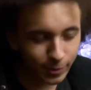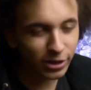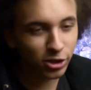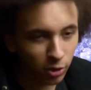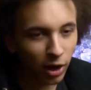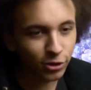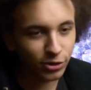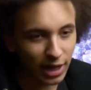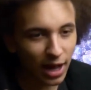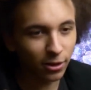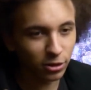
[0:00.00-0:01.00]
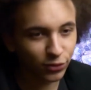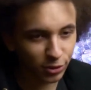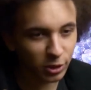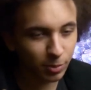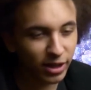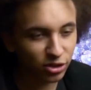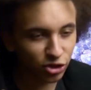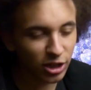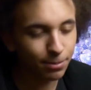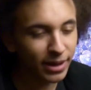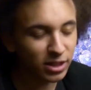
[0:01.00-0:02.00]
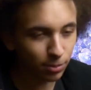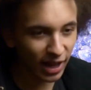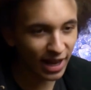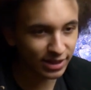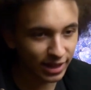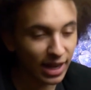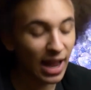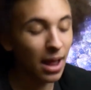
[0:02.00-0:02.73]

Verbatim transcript: me $200 for this piece of shit piece of plastic,